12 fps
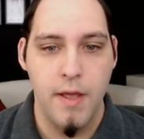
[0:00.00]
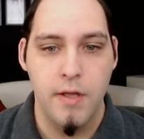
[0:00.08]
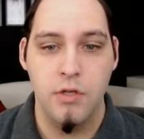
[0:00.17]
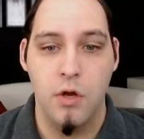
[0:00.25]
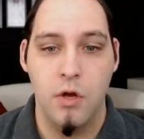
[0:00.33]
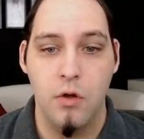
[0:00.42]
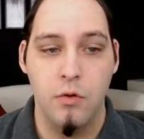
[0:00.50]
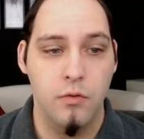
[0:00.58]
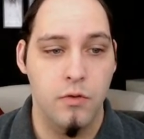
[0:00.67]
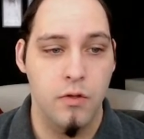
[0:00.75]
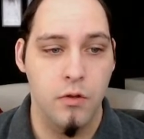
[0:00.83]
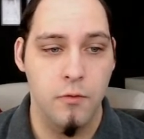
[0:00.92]
So
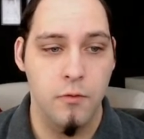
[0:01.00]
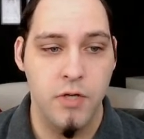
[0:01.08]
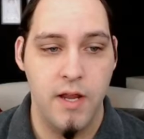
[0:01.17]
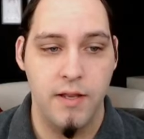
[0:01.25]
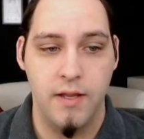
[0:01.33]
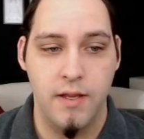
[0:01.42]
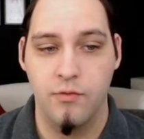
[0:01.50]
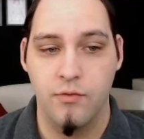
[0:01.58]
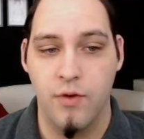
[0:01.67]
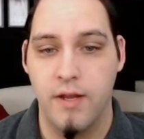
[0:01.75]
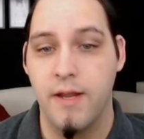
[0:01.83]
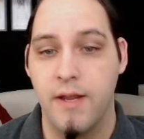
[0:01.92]
loop chanting is
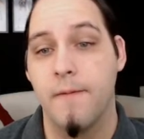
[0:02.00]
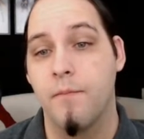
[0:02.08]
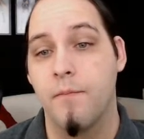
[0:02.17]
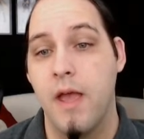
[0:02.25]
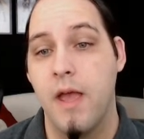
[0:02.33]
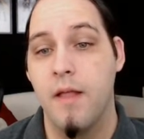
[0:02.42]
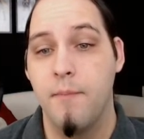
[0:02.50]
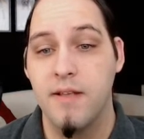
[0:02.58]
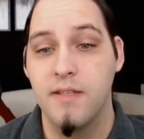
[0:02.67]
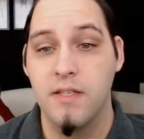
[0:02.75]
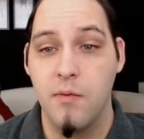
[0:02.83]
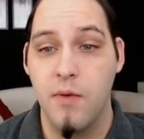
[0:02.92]
right here, and
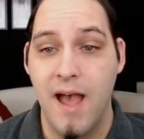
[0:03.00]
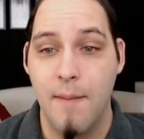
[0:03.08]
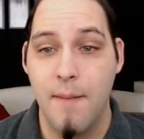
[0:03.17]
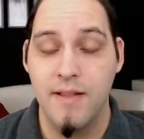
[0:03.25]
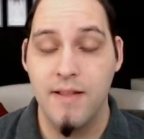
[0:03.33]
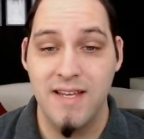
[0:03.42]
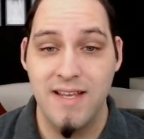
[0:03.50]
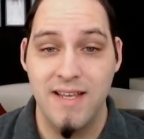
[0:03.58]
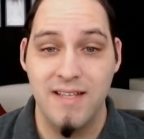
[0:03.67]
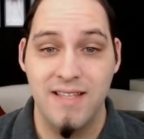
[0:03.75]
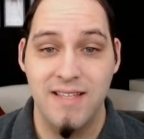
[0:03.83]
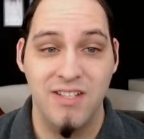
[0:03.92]
basically what happens
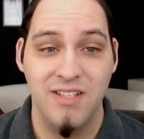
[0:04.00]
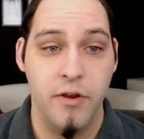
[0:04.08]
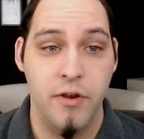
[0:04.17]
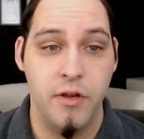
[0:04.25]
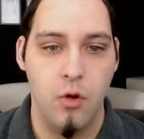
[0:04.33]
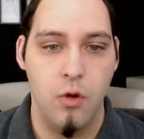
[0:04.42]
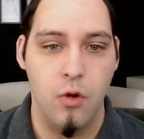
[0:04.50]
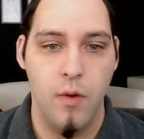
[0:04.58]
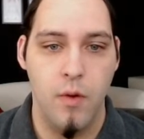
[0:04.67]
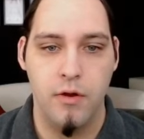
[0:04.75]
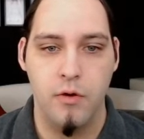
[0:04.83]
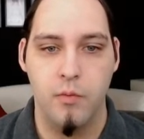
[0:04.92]
is that's going to control
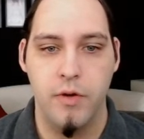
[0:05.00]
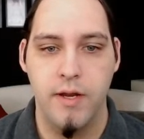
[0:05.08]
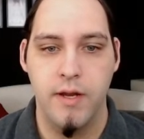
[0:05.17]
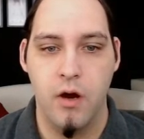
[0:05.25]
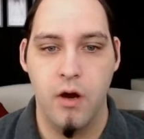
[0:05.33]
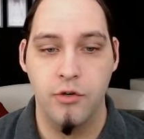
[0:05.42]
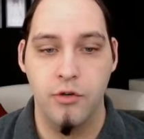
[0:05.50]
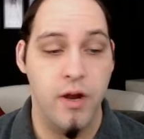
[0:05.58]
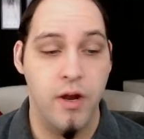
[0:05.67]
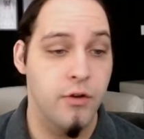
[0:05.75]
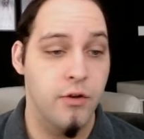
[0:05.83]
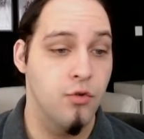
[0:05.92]
whether we are
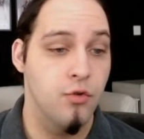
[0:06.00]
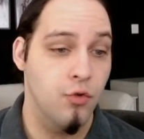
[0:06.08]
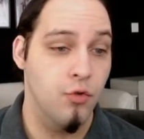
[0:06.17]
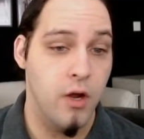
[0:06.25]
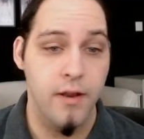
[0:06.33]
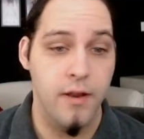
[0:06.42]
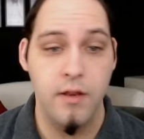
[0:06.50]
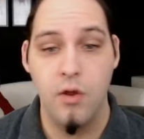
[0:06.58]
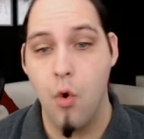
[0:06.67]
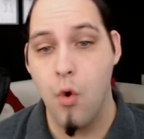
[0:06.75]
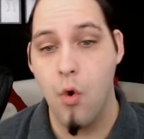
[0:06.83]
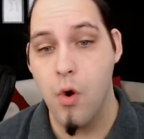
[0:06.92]
trying to run
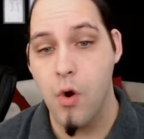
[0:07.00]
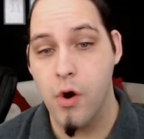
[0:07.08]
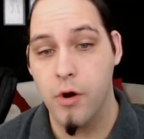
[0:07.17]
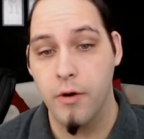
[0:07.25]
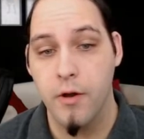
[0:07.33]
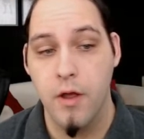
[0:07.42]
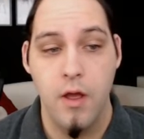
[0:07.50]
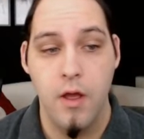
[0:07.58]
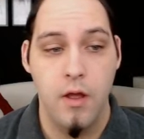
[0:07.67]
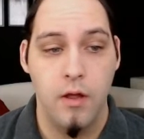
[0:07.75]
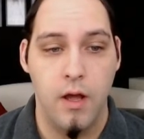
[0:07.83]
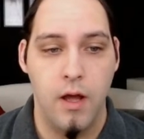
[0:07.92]
or
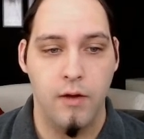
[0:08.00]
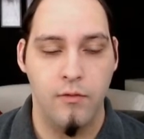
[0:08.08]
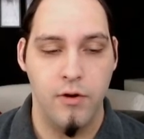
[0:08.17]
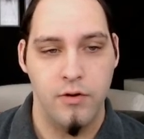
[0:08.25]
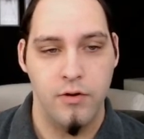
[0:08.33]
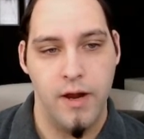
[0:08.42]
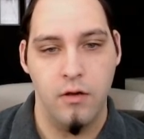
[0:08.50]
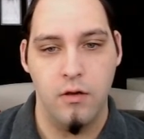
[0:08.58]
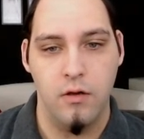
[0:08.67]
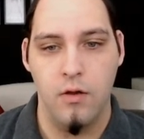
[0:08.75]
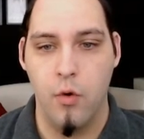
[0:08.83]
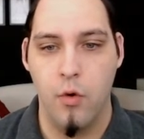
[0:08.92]
run or idle,
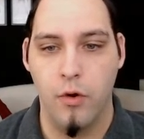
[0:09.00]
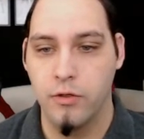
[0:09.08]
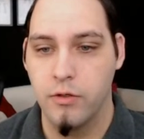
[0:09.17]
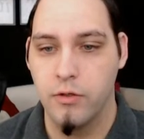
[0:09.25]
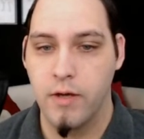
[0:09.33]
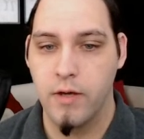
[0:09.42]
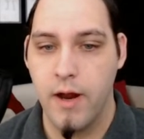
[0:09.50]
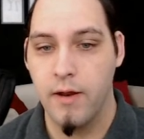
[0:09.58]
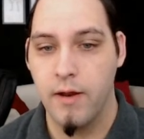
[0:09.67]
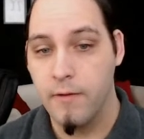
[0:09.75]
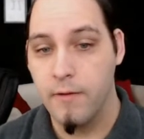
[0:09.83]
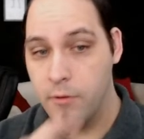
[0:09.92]
or kind
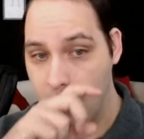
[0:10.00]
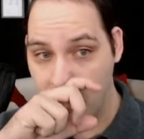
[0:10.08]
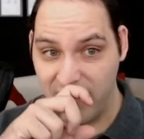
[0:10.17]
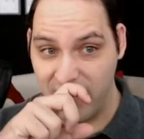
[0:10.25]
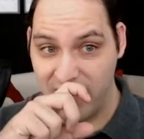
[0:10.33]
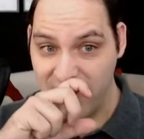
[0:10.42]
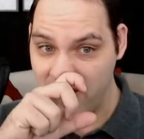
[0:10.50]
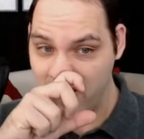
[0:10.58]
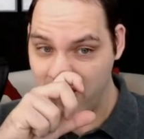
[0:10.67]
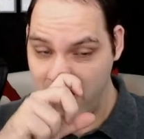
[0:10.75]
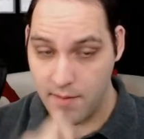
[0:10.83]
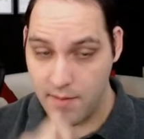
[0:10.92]
of do our
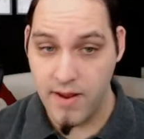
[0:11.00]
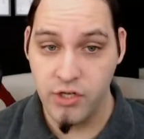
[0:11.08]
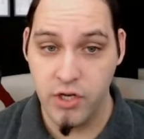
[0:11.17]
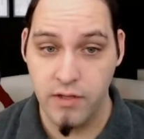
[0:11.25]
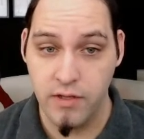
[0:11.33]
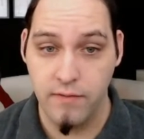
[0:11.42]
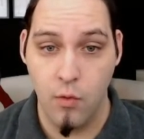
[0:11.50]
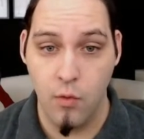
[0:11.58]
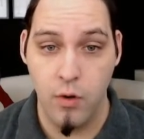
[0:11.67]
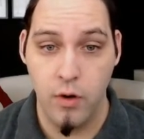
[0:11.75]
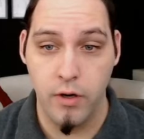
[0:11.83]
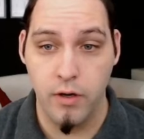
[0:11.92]
entire animation
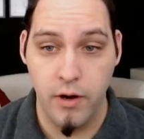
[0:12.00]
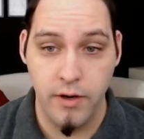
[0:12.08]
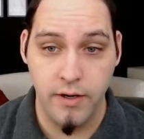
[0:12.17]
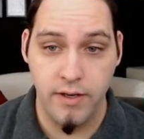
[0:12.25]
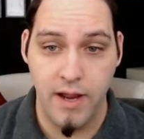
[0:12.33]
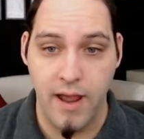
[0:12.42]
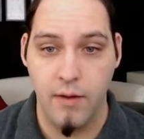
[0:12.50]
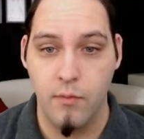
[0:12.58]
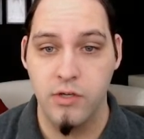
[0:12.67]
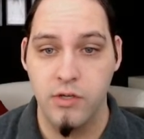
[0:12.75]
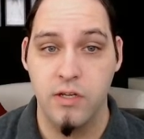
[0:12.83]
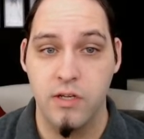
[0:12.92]
for our attack,
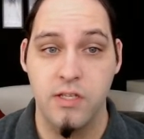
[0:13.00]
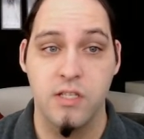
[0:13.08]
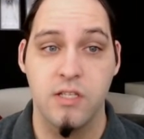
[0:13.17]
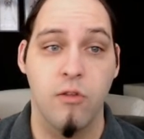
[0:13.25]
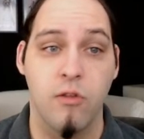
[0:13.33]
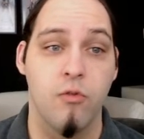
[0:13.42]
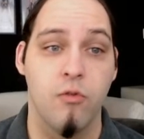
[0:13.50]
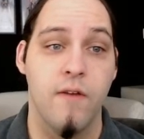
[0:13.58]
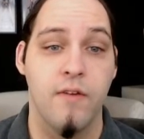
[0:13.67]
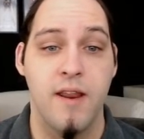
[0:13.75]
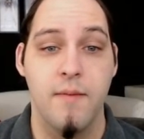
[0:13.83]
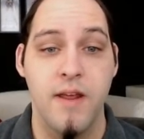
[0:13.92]
which it consists of 3
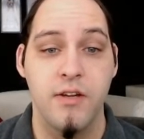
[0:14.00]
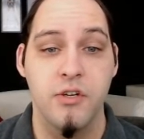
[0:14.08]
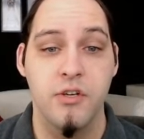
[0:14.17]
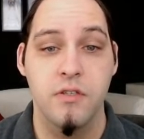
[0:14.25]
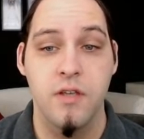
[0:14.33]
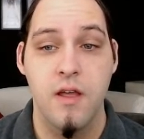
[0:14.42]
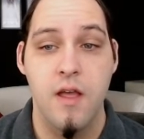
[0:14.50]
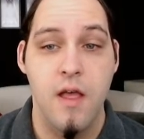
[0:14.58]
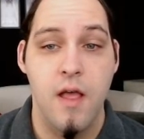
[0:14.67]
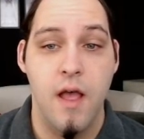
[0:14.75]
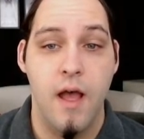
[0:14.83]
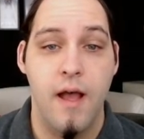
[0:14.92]
different animations.
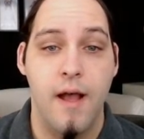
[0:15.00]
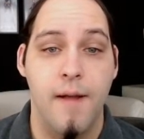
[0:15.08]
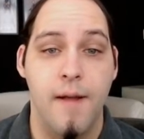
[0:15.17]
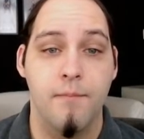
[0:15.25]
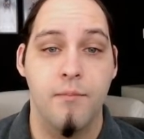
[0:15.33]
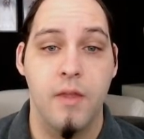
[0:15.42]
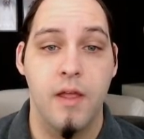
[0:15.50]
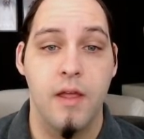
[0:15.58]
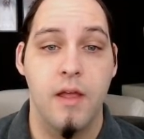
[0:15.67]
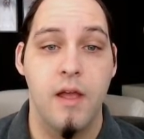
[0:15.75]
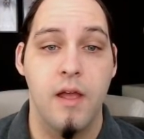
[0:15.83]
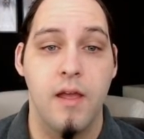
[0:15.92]

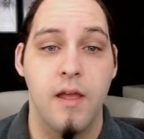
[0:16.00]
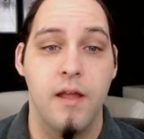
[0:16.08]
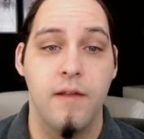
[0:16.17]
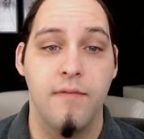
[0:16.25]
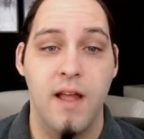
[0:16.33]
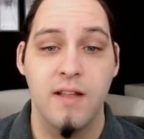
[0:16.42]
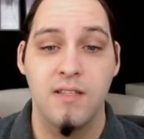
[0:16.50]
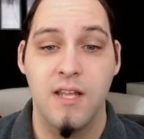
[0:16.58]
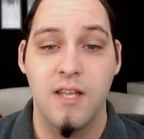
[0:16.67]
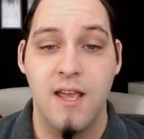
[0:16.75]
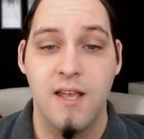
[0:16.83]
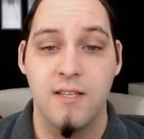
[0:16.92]
And if that's the
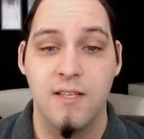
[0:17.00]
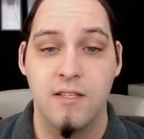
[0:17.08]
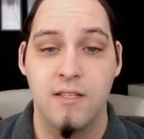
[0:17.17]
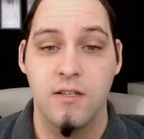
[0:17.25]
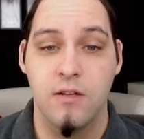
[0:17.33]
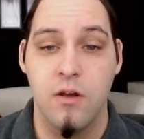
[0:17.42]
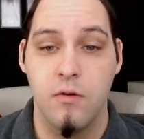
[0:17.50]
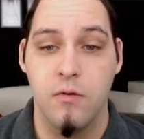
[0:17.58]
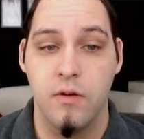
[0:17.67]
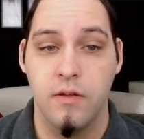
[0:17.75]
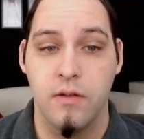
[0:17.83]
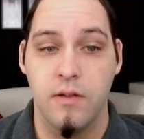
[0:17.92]
case, then it's
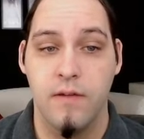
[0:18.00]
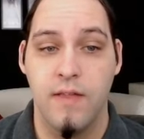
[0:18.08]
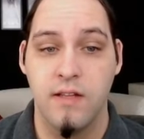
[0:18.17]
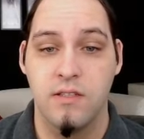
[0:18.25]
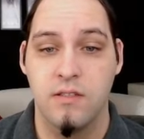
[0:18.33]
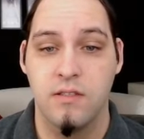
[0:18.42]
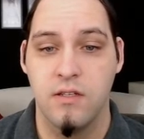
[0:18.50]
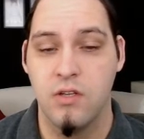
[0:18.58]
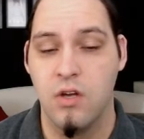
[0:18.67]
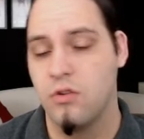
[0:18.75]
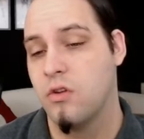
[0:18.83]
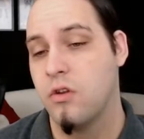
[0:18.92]
go. It's
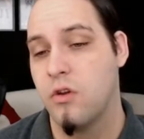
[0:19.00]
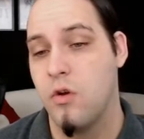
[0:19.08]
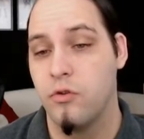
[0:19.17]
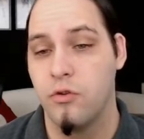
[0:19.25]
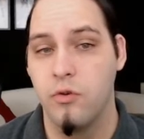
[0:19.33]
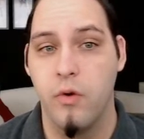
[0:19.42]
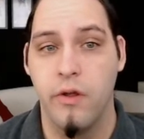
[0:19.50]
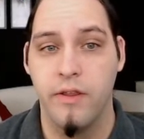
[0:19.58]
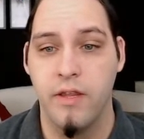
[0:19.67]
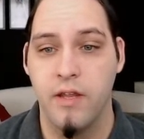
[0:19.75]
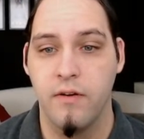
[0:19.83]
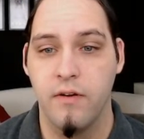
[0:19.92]
also going to go and do all the
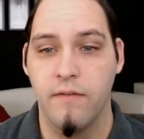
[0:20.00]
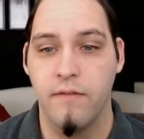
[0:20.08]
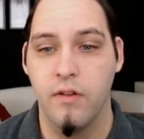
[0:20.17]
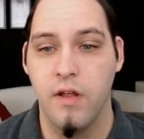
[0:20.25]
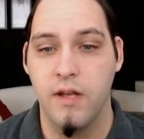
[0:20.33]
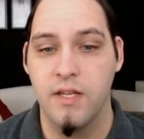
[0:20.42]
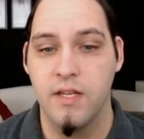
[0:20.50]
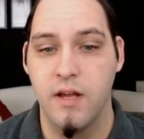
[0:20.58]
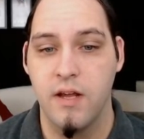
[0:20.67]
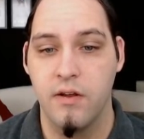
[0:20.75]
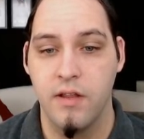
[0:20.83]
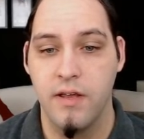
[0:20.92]
different velocity
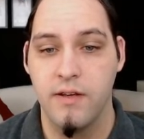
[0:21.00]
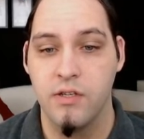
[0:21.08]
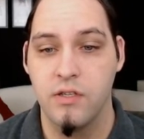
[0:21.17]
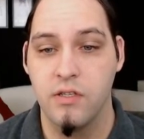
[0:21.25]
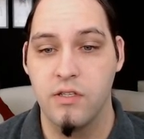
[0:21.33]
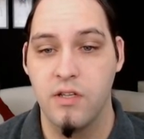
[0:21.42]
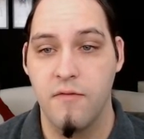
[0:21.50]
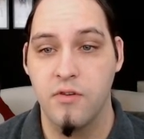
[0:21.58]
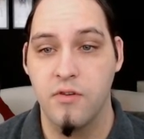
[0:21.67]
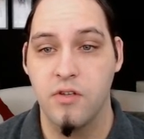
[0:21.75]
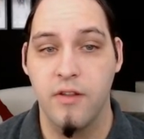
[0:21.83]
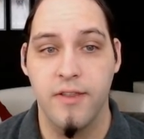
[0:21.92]
calculations and stuff,
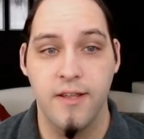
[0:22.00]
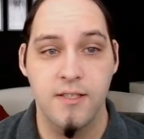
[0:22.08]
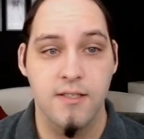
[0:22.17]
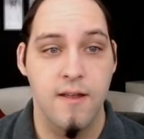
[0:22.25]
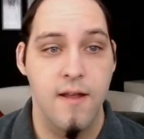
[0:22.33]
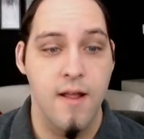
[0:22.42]
which is all this.